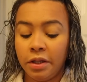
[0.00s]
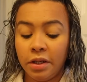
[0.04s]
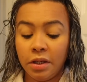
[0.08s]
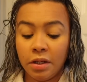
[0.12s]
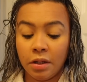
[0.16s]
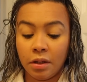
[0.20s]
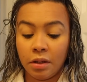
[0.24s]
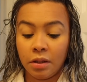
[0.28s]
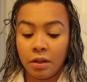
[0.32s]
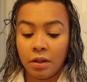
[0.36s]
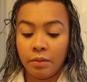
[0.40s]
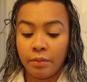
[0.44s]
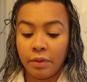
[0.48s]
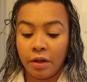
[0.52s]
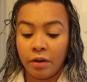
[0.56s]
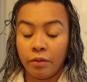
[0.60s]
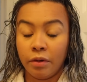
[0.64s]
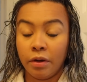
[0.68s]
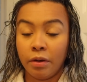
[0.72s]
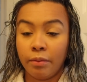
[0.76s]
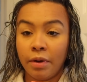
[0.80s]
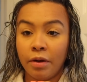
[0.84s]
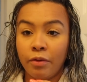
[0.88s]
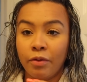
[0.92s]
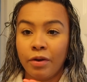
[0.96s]
I need to clean my
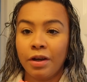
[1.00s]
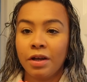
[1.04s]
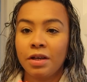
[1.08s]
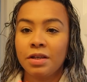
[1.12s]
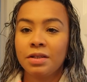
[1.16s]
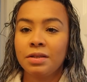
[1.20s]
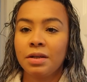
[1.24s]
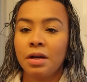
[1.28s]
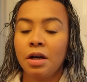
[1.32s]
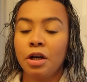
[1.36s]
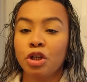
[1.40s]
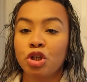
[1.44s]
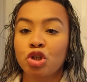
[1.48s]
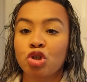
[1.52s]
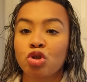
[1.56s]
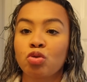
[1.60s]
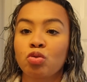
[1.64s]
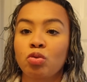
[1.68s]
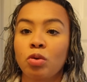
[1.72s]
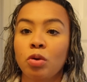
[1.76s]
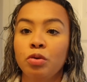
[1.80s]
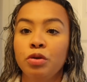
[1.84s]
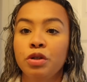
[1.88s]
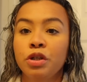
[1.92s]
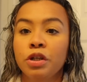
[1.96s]
ring. My ring is
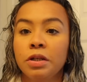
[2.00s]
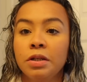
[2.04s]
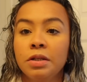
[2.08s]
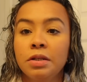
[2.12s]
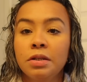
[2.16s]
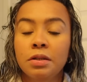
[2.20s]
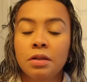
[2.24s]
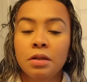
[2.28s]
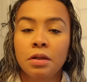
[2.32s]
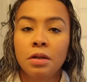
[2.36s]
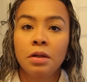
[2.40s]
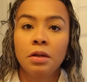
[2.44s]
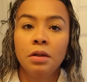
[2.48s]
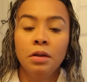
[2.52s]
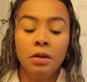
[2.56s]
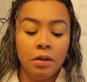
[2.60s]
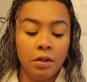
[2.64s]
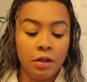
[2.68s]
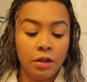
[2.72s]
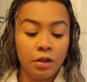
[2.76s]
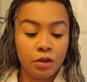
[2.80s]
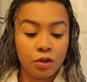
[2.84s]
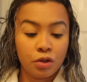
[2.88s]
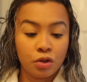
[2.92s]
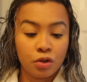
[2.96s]
atrocious.
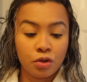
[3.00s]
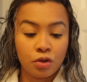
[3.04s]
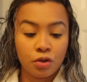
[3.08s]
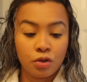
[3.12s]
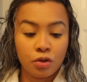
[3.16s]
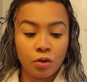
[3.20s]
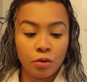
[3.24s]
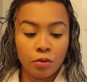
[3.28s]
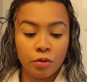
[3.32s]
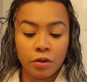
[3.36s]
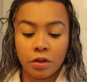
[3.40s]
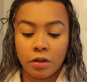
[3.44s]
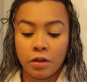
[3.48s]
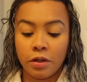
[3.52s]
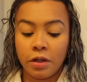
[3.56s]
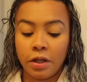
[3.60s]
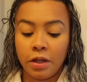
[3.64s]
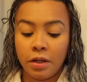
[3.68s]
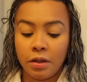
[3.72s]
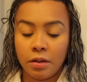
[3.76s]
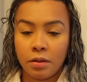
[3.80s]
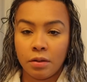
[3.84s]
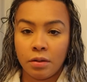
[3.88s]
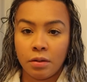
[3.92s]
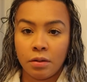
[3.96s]
It is so
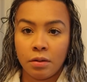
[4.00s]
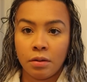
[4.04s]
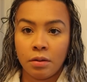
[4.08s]
dirty.